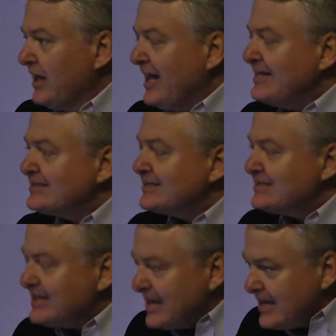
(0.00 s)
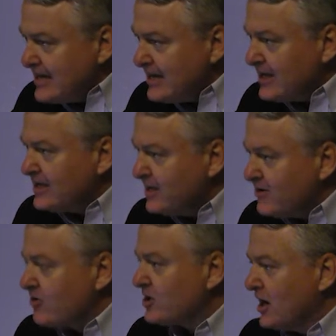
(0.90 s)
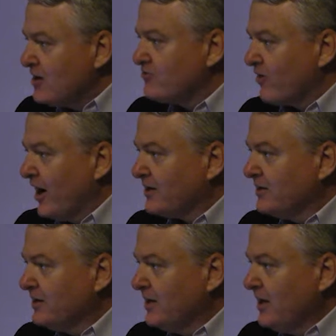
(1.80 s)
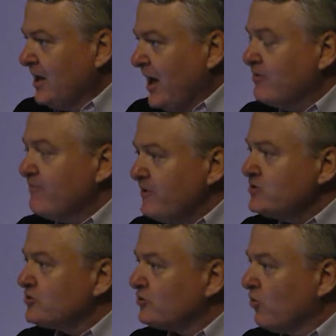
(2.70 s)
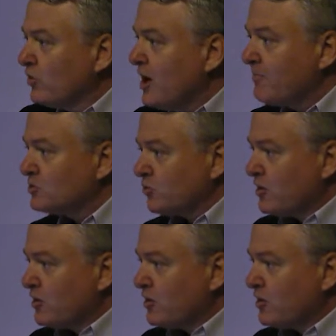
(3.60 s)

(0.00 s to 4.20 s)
It's a 10 year contract. And the fees are going up because we're